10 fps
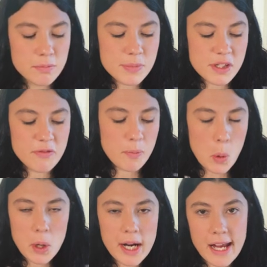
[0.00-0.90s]
sort of
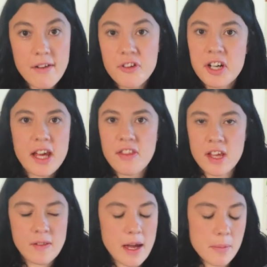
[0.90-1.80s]
boring everyday
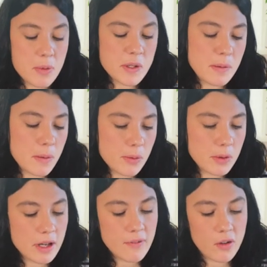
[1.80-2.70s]
thing that most people
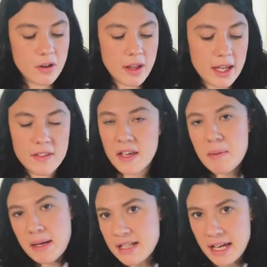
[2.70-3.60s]
wouldn't even like think
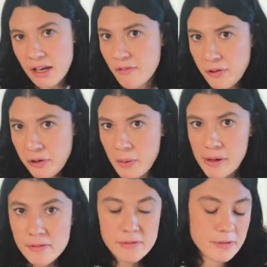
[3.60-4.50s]
about taking a photo
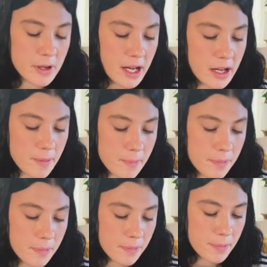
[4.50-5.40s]
of.
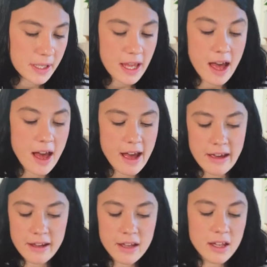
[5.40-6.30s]
But yeah,
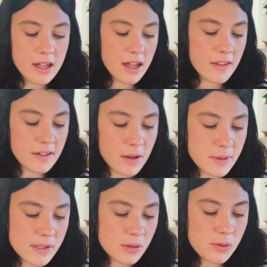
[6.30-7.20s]
I think they
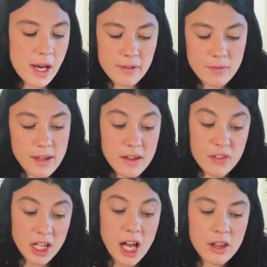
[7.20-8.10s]
always look cool. I love
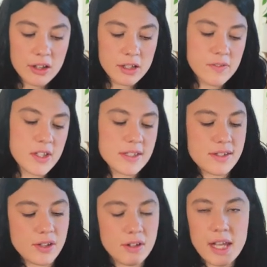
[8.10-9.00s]
the color of this
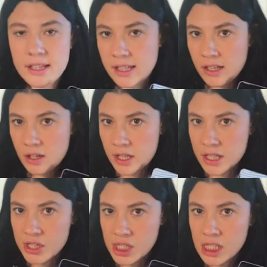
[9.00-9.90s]
too, like the
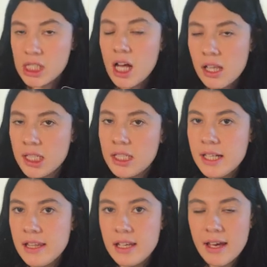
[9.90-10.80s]
orangey color.
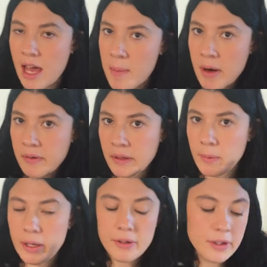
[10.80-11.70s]
And I think it came out really
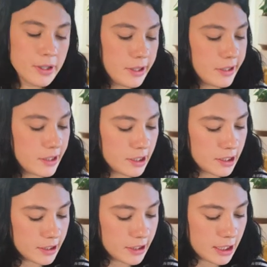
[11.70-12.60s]
well
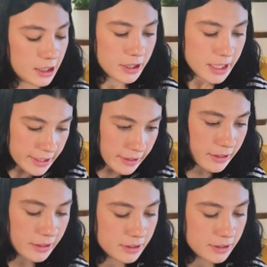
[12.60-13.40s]
on here.